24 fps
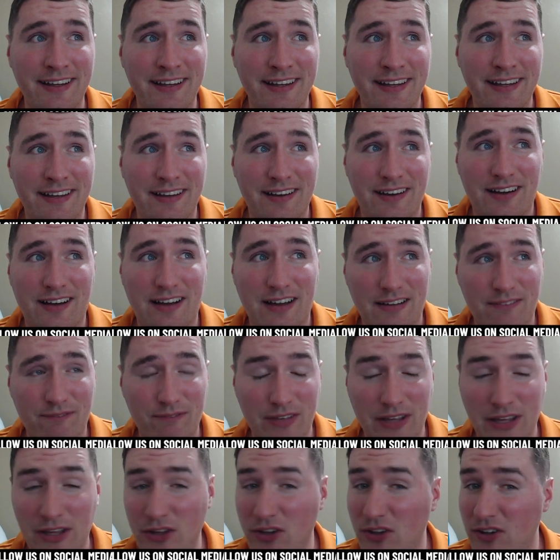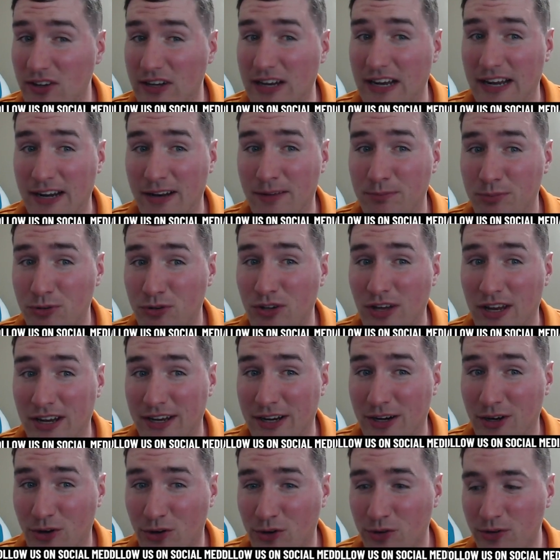Hill got upset
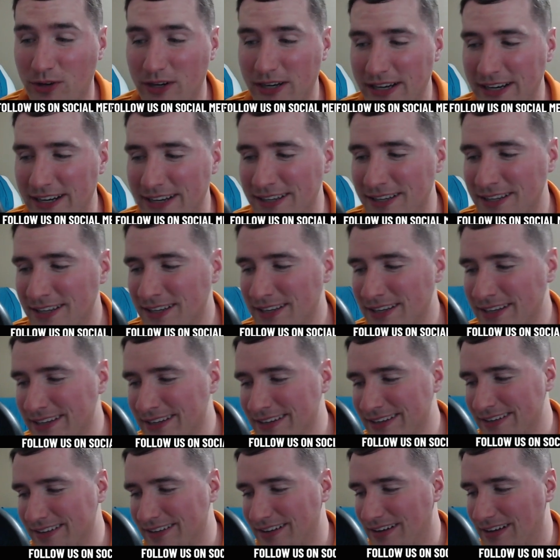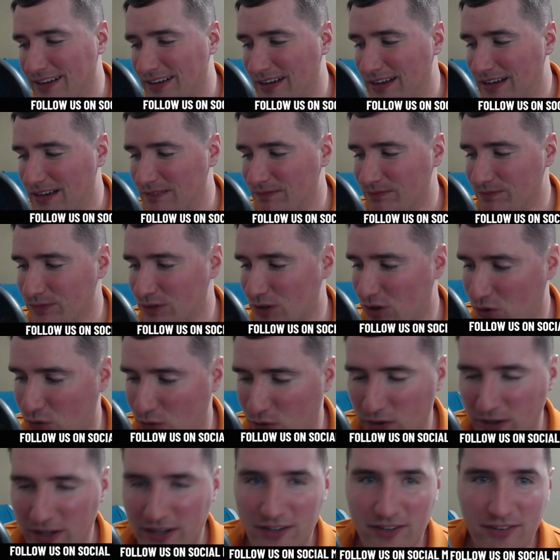at Creed.
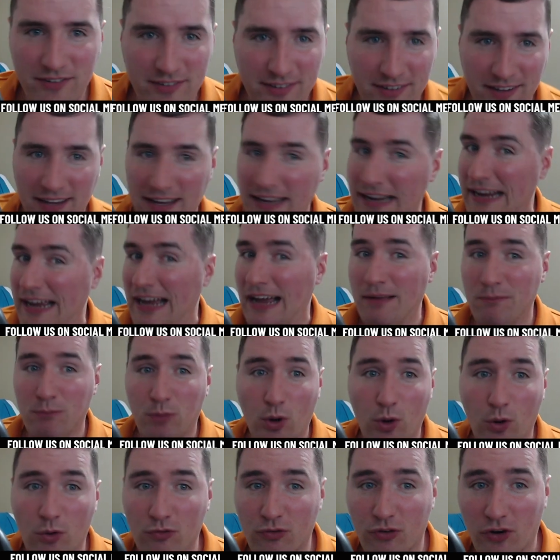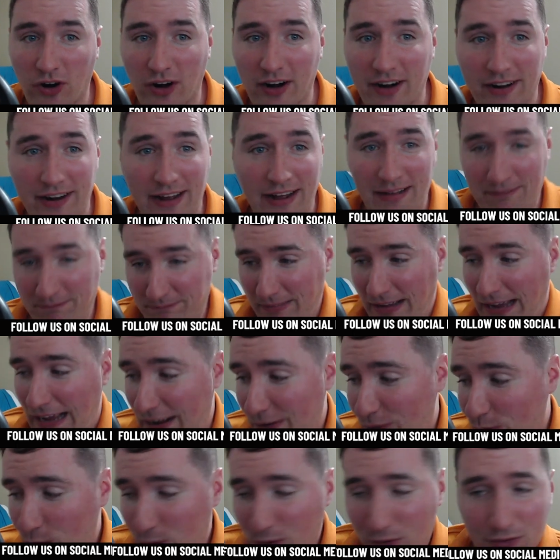Creed's like, I'm over it. I'm
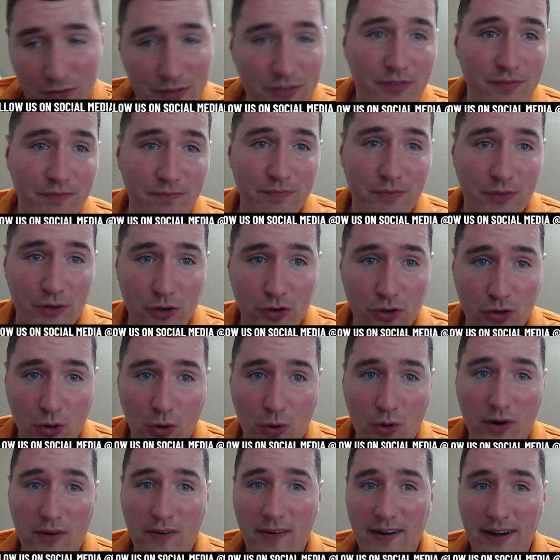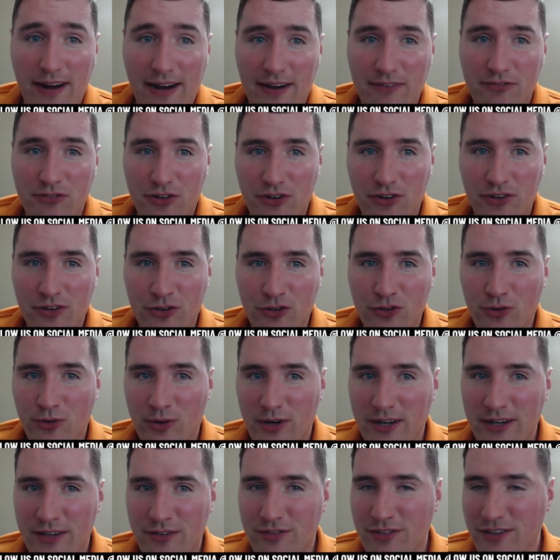out the door after this
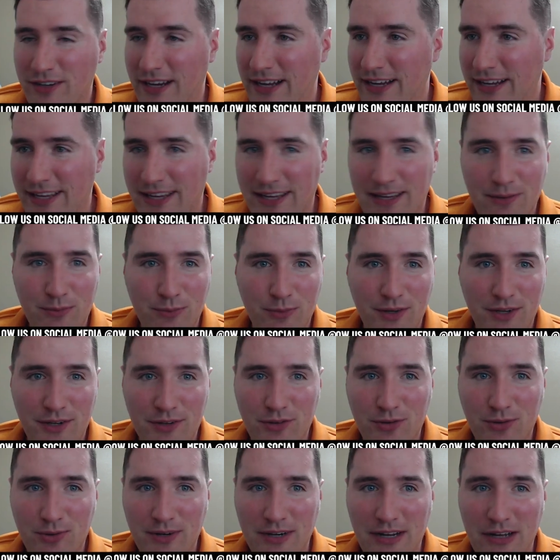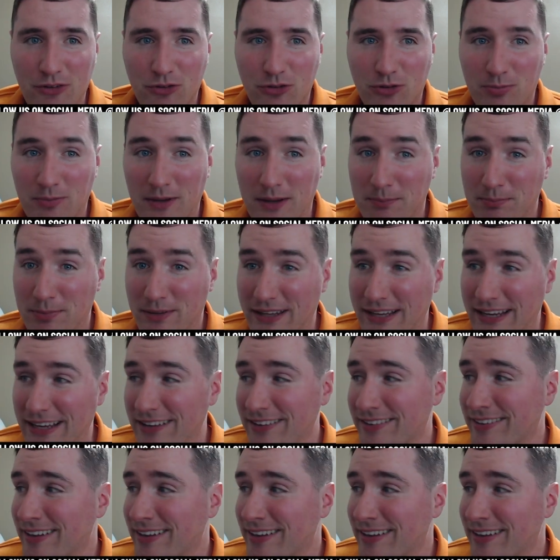race, and I can't wait to announce my plans.